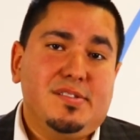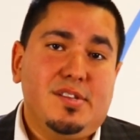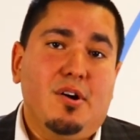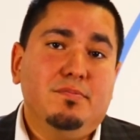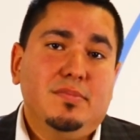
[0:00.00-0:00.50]

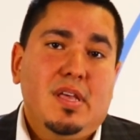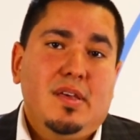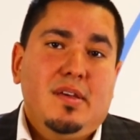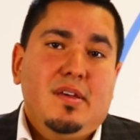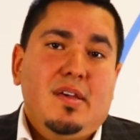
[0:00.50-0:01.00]
So
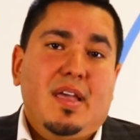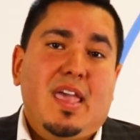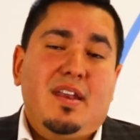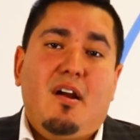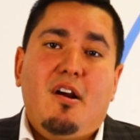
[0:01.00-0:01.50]

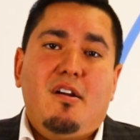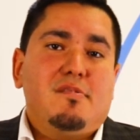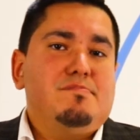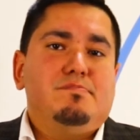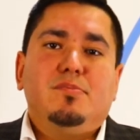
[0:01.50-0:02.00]
again,
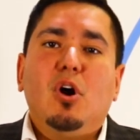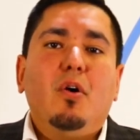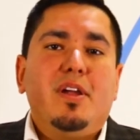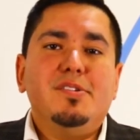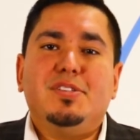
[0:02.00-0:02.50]
our
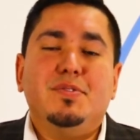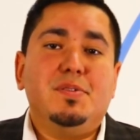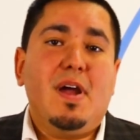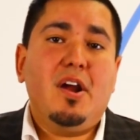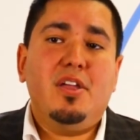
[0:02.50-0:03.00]
goal here is to
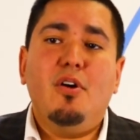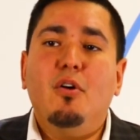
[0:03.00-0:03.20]
inspire you.